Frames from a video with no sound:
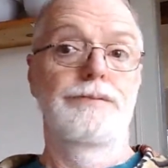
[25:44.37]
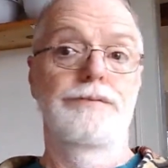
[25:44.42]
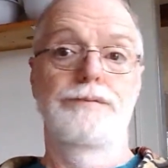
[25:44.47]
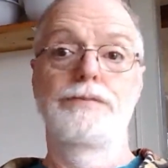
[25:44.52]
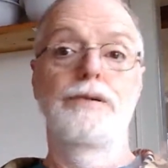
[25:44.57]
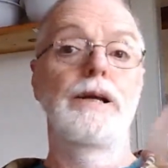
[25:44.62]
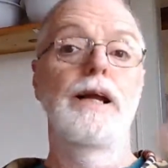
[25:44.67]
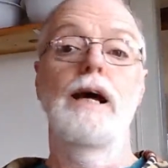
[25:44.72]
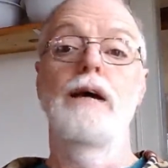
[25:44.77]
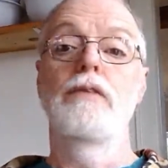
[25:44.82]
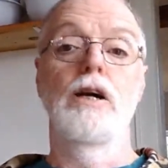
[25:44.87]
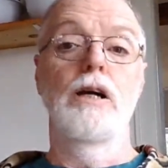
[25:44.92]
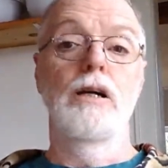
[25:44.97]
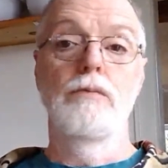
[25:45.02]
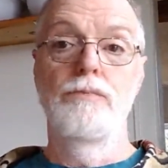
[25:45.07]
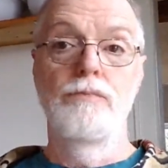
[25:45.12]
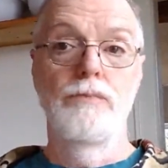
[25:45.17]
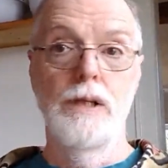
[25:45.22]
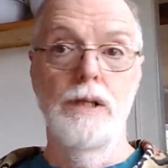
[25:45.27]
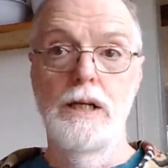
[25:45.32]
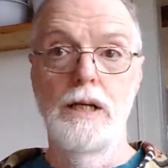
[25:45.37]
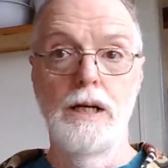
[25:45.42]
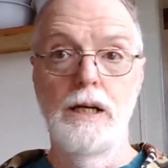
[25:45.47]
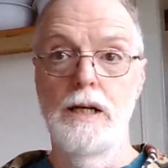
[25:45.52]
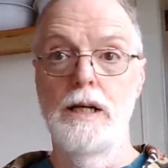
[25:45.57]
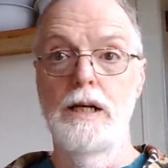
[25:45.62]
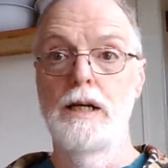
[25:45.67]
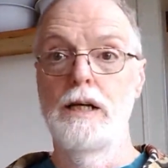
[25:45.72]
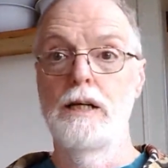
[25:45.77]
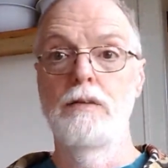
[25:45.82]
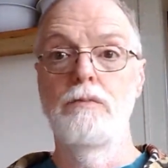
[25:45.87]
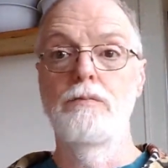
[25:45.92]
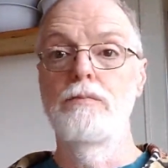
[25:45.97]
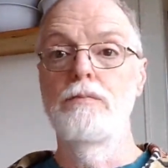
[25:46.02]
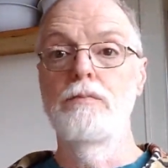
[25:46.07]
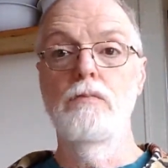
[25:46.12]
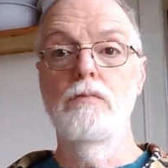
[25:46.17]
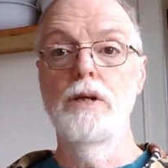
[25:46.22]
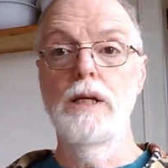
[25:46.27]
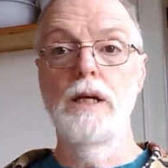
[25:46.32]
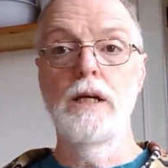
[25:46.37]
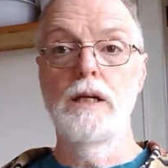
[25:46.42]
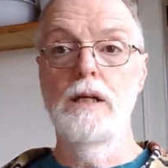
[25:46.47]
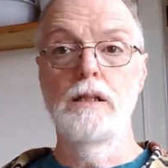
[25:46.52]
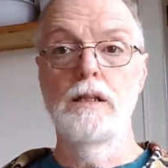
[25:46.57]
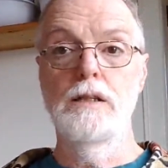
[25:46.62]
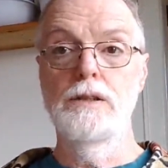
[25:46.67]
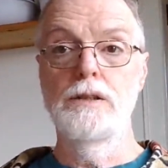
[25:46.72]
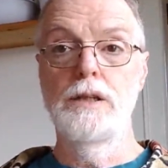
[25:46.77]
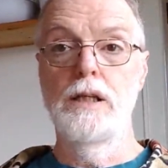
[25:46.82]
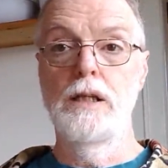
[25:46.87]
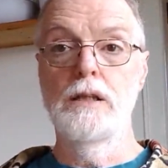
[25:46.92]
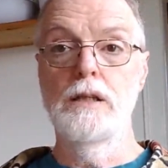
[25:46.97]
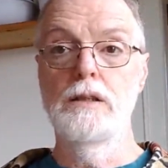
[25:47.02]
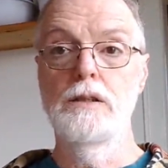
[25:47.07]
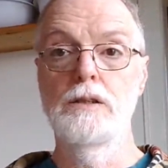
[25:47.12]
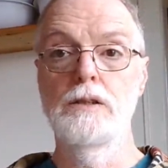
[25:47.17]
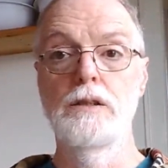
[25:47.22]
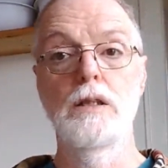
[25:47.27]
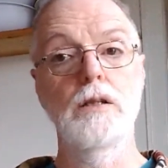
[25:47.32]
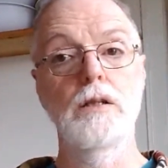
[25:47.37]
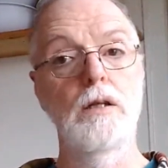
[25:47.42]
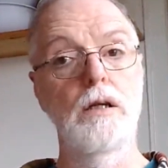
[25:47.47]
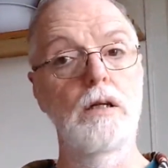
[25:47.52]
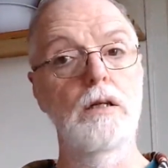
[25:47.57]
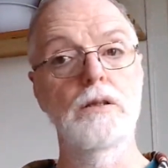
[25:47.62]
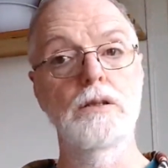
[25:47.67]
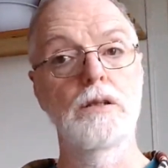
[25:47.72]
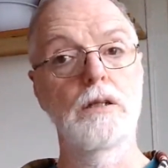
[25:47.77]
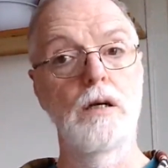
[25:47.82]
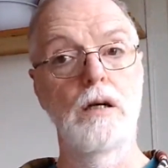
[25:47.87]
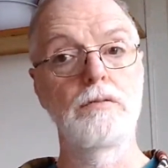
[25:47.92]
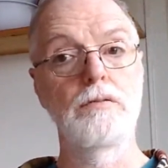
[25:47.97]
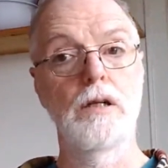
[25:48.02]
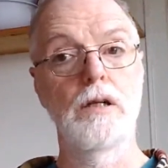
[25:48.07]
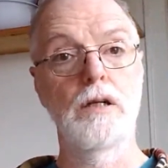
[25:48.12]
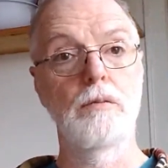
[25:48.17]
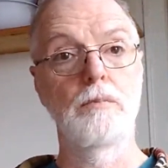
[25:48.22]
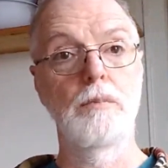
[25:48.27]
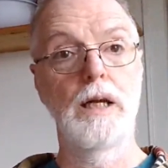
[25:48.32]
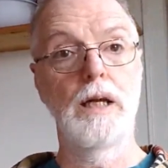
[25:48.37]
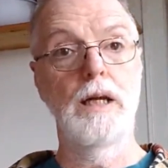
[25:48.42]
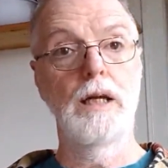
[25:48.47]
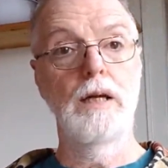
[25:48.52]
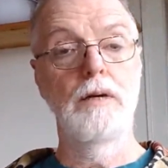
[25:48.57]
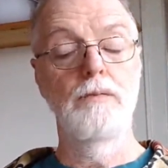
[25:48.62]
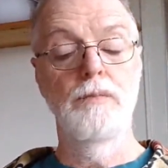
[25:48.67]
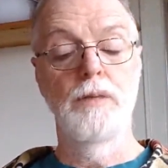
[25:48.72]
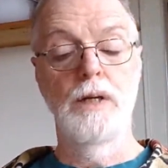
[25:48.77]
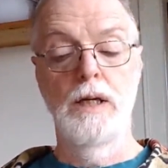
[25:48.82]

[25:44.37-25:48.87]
whatever, ridiculous things that cost an awful lot of money.